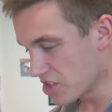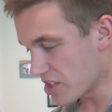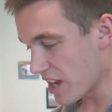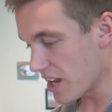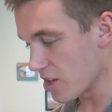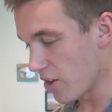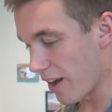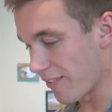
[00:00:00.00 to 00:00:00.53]
Each
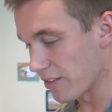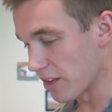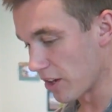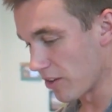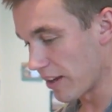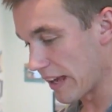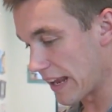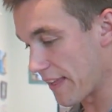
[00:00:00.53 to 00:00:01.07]
day, you'll have a
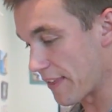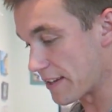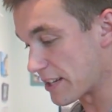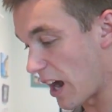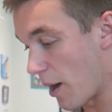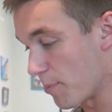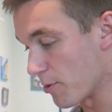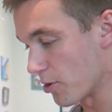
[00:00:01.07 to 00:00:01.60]
little hint at the
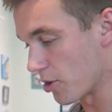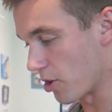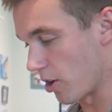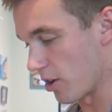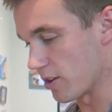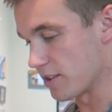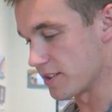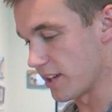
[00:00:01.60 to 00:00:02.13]
top of your
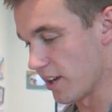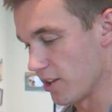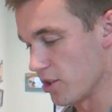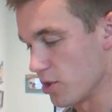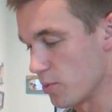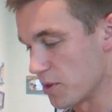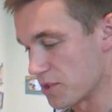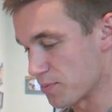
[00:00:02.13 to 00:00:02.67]
card to tell
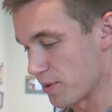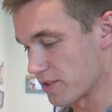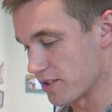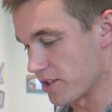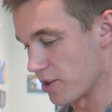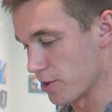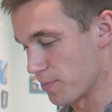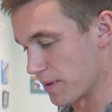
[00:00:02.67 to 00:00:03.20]
you which
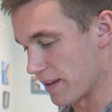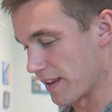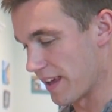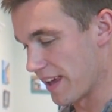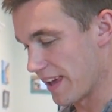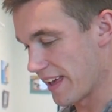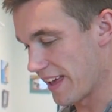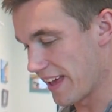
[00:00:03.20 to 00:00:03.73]
present opened.
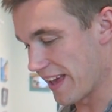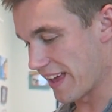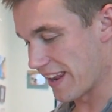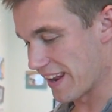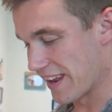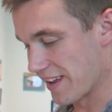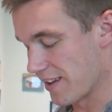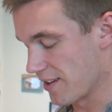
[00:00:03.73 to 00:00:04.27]

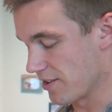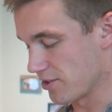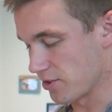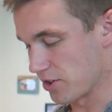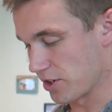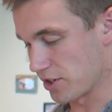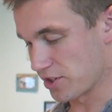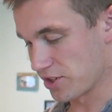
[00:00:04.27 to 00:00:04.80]
Hint. Oh,
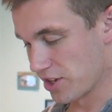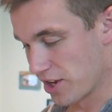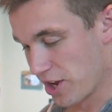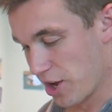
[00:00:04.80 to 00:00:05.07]
gosh.